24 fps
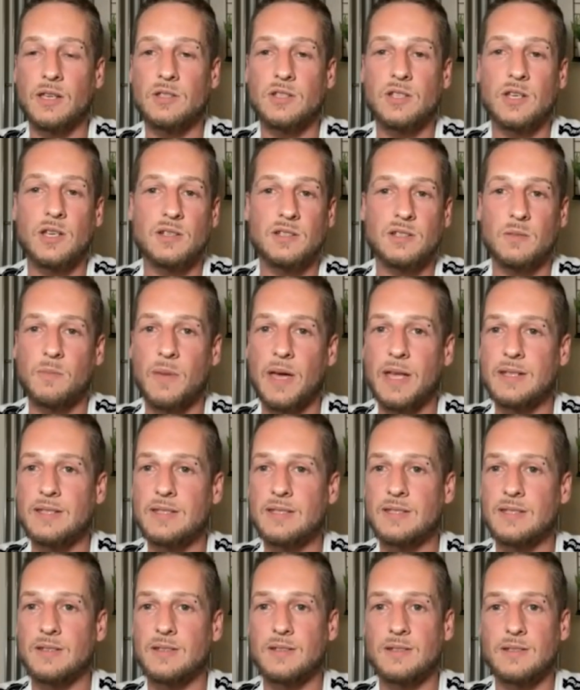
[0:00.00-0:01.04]
they can change the
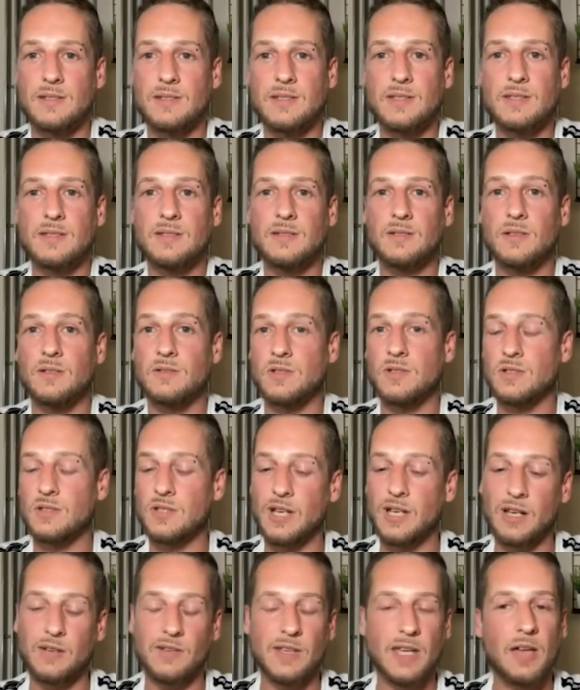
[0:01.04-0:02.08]
meds and and
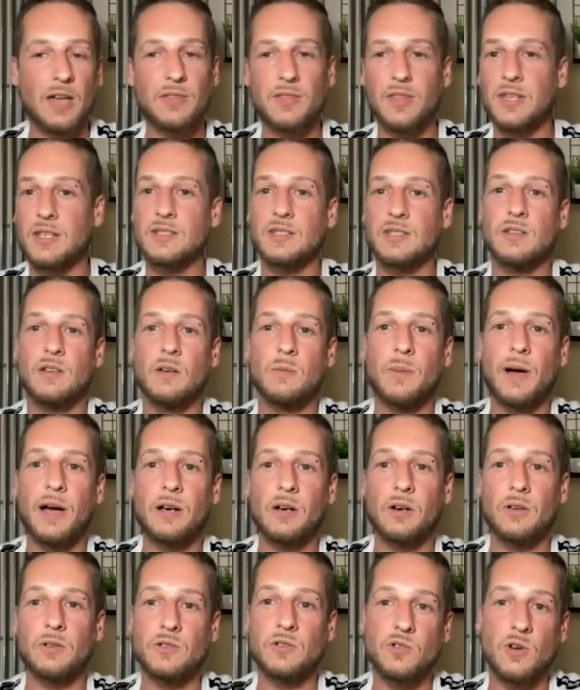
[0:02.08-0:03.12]
just kind of get things you know
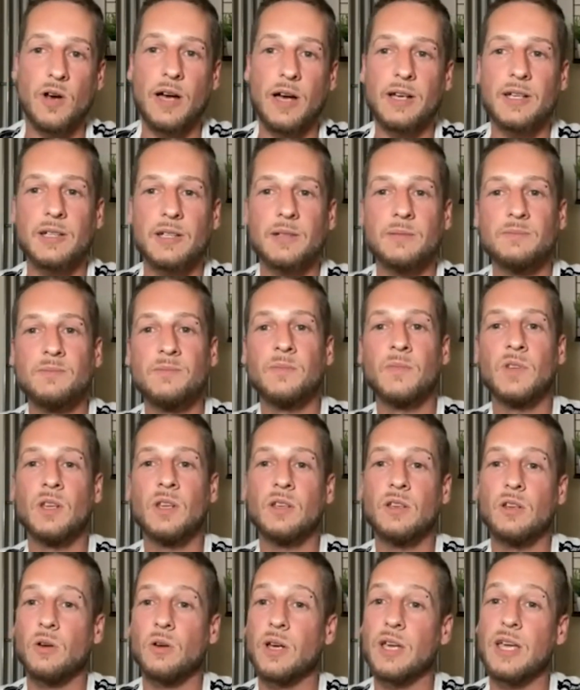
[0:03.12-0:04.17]
back on track.
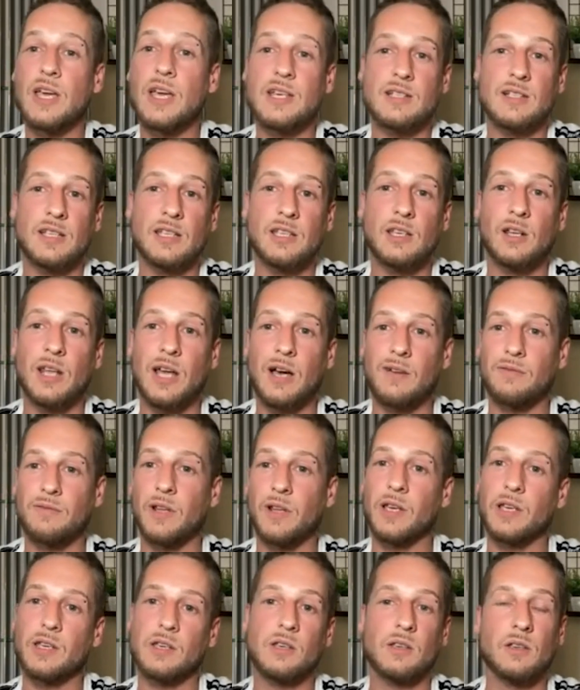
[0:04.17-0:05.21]
And, you know, occasionally you'll have
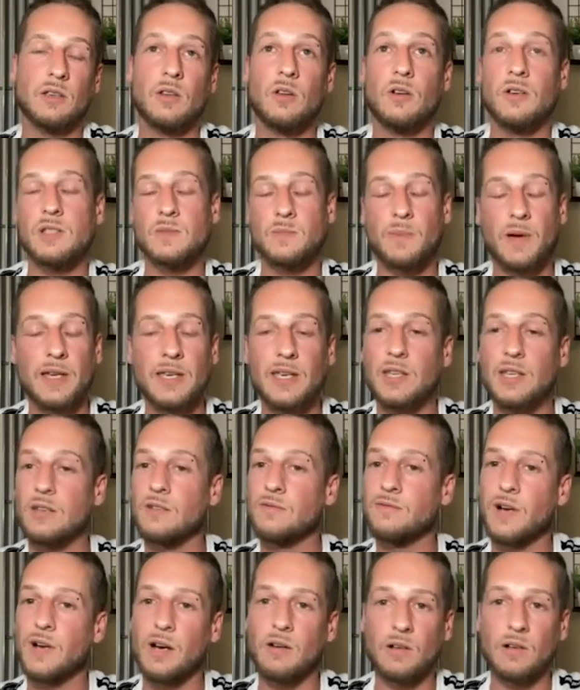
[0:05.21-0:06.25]
like you know spike in
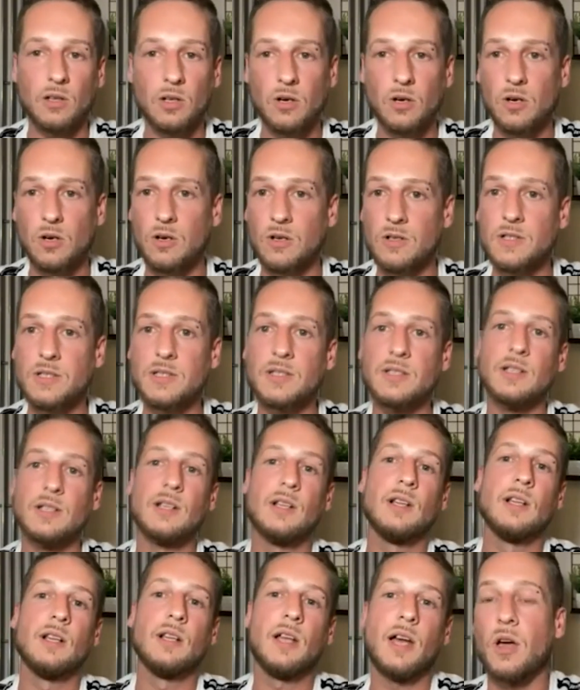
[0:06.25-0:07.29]
your viral load,
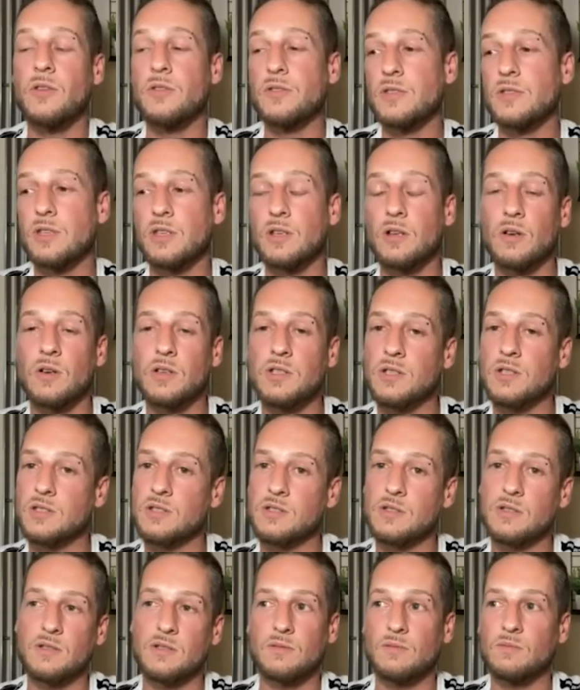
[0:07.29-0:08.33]
and you know
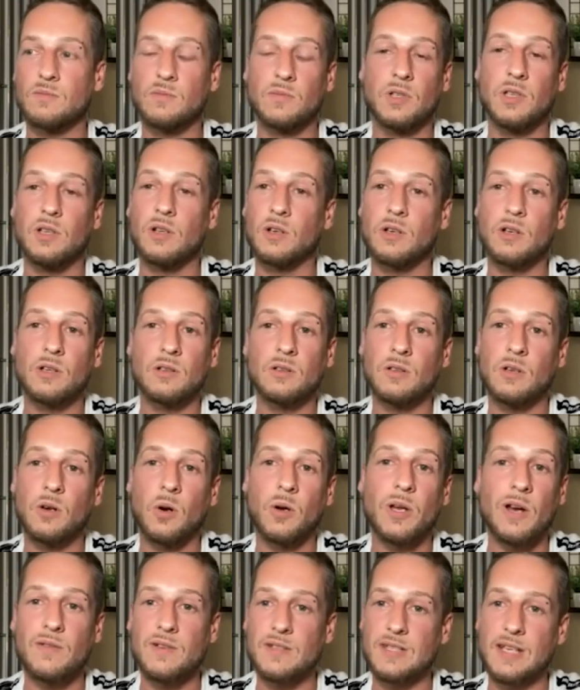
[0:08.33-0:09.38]
just you know
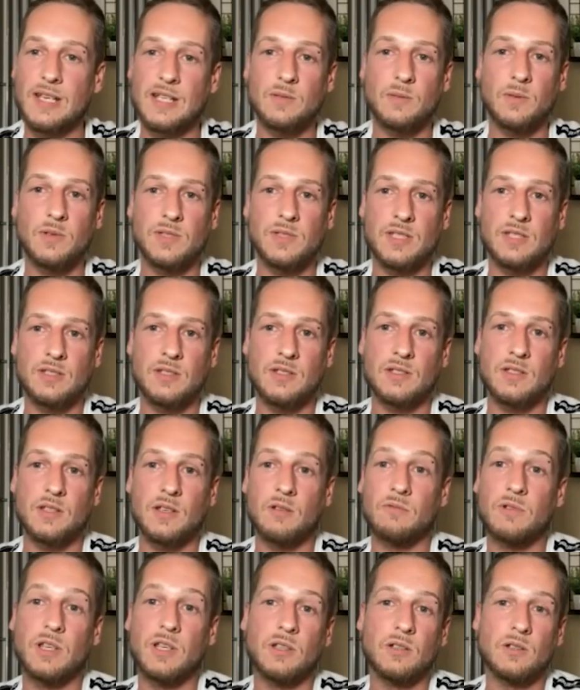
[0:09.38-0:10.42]
going every six months is just
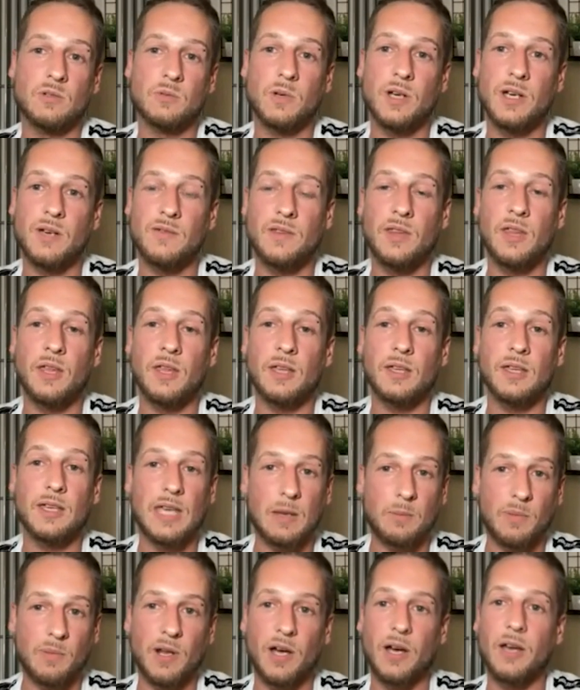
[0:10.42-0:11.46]
a really good way that they can
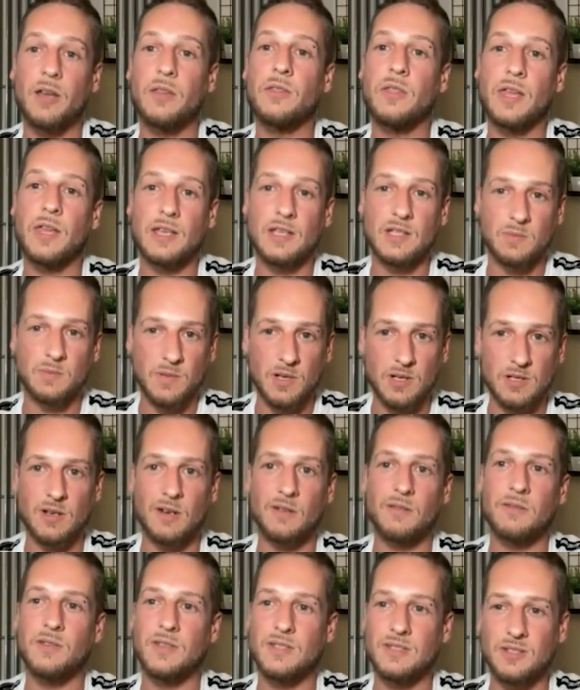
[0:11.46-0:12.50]
keep an eye on things, make
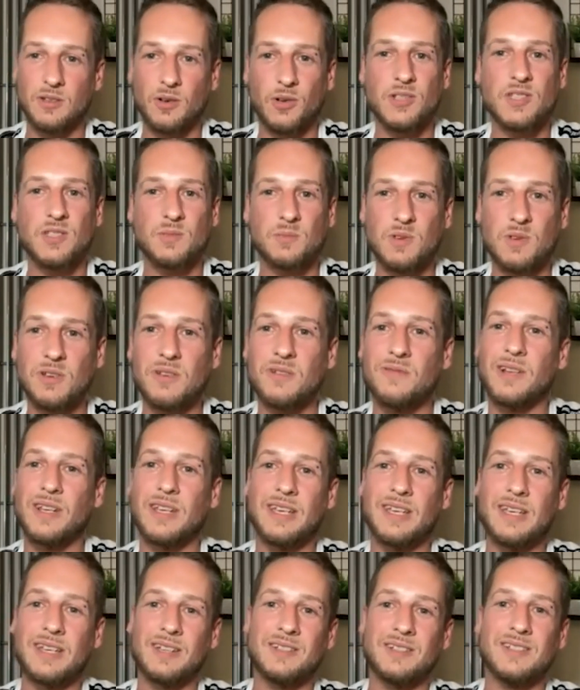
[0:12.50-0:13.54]
sure everything's going
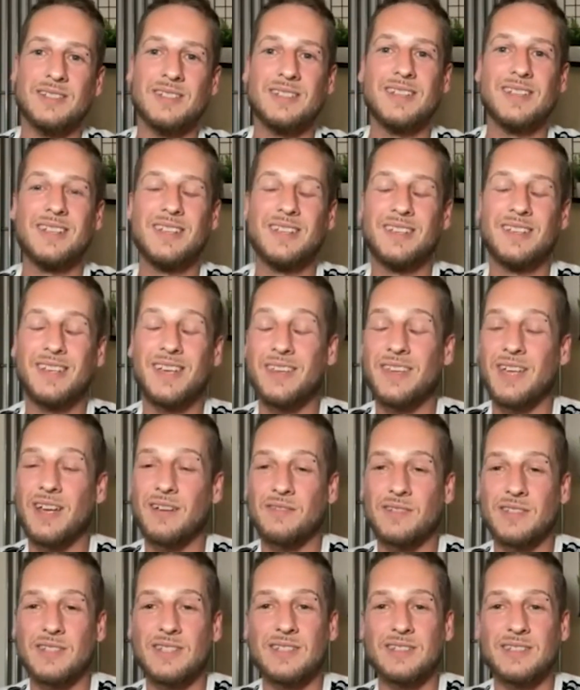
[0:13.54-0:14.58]
smoothly, and yeah, that
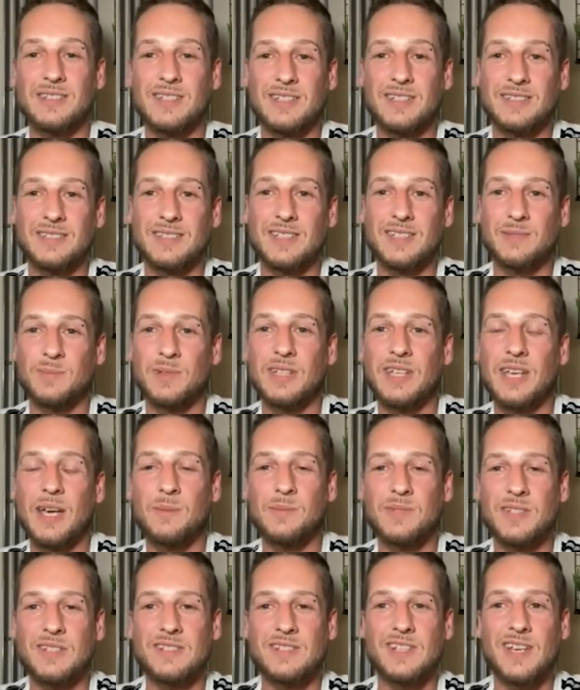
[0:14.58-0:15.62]
everything is is being
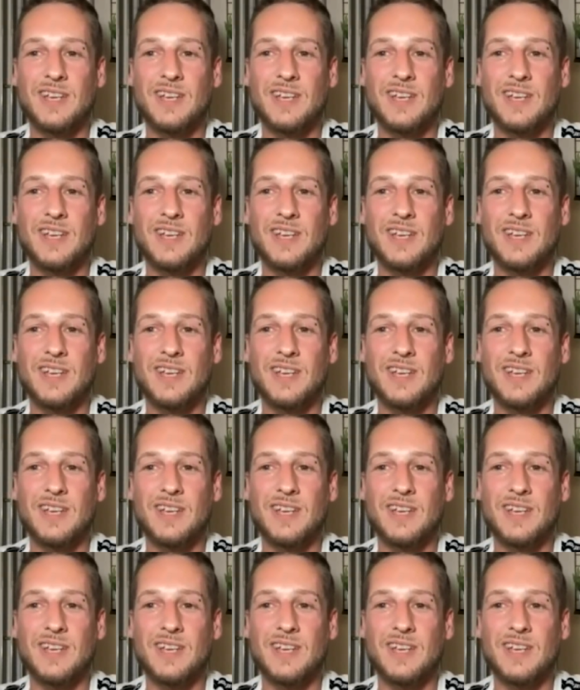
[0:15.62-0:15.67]
kept